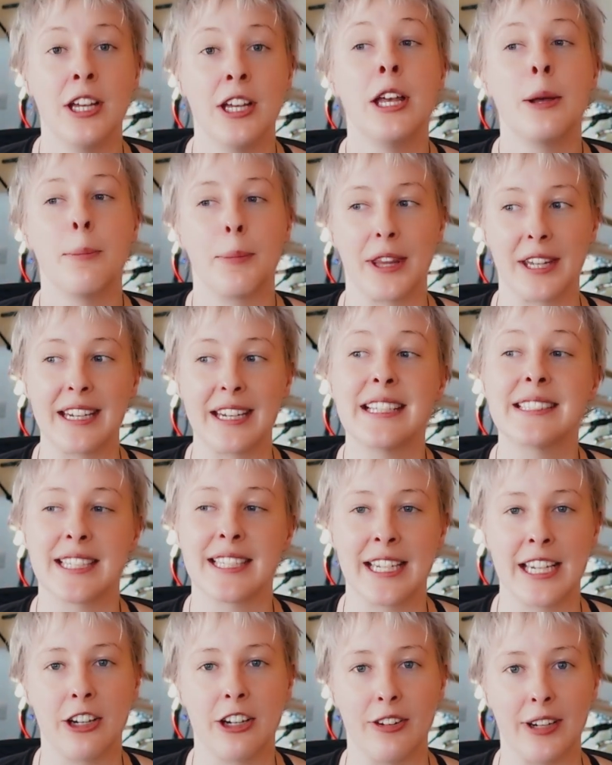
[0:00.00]
but they need to
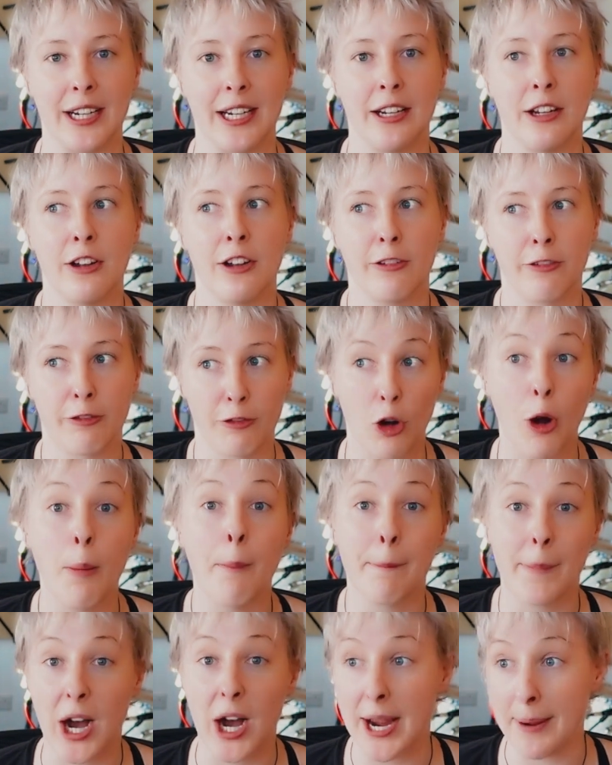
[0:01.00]
hear it from
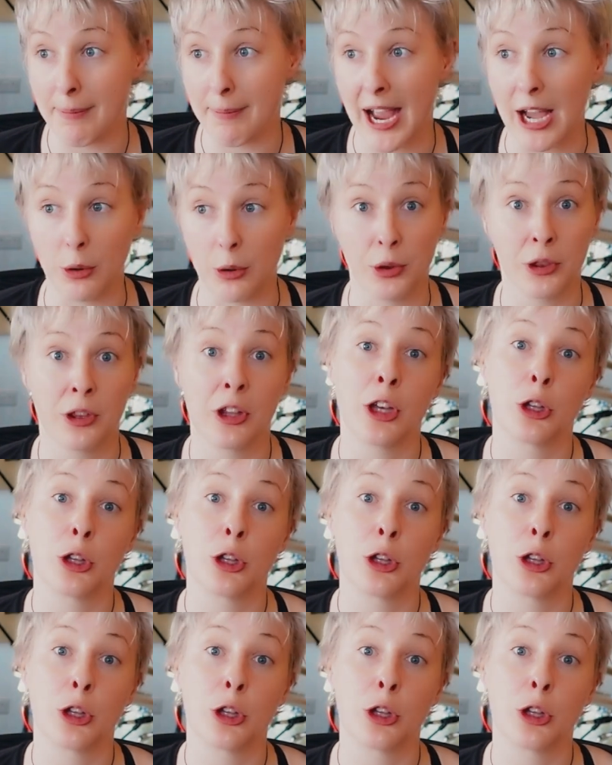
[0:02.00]
my mouth,